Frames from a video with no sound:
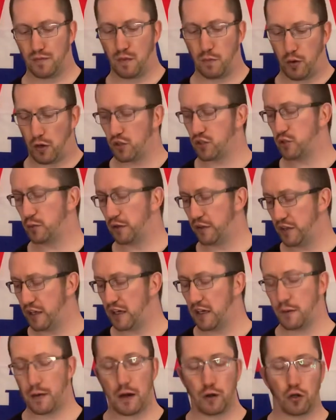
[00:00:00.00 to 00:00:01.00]
possibly
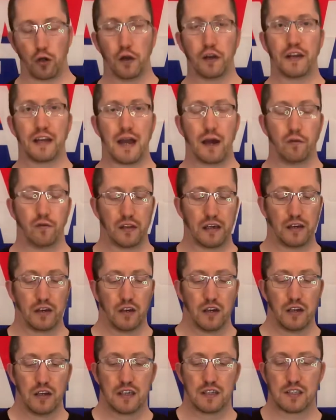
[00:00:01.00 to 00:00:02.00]
thinking about going down the
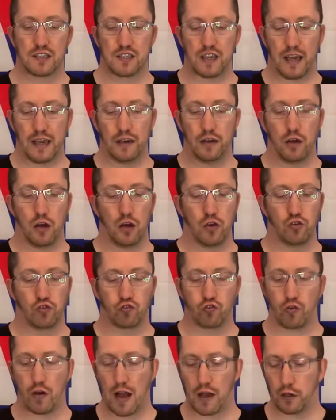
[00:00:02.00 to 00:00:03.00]
Saint
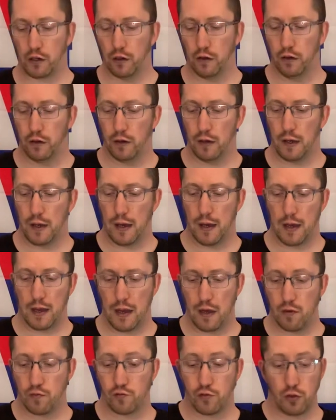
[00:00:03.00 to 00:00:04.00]
Dragon
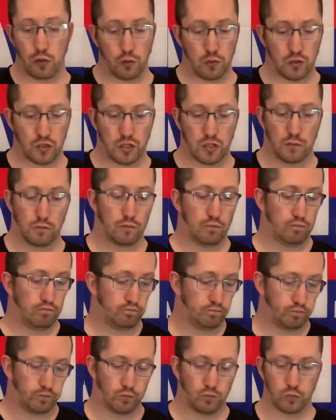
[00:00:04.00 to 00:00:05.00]
route.
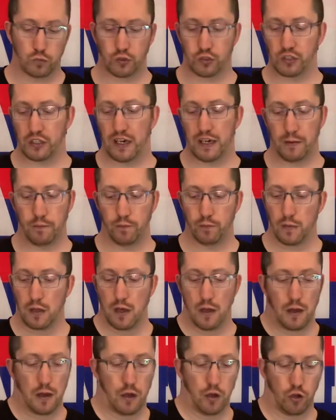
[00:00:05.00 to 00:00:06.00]
We'll see.
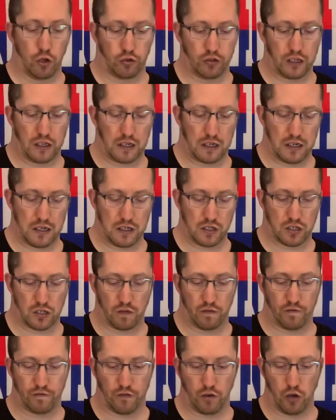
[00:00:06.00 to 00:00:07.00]
Nothing is
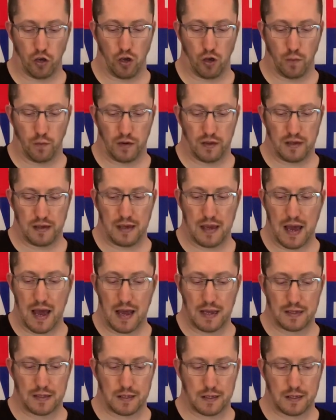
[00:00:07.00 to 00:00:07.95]
confirmed yet.